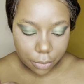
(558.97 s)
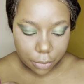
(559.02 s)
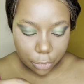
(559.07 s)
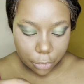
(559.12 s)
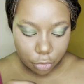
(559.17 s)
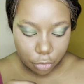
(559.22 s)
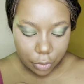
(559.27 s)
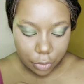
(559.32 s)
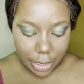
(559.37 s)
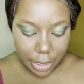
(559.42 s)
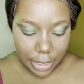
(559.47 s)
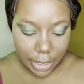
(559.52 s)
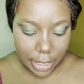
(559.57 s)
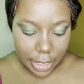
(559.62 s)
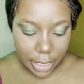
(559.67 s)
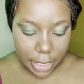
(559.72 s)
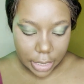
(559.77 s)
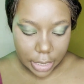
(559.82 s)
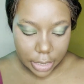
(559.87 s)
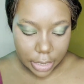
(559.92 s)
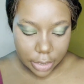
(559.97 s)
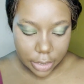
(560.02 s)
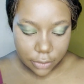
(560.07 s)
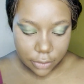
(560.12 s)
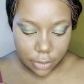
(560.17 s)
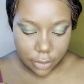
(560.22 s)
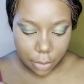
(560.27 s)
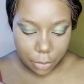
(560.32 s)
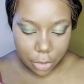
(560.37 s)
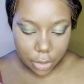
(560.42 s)
greeny color,
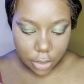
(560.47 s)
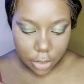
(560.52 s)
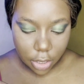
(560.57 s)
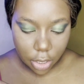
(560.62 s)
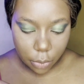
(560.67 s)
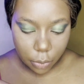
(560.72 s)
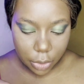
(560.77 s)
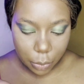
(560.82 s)
so I'm going to go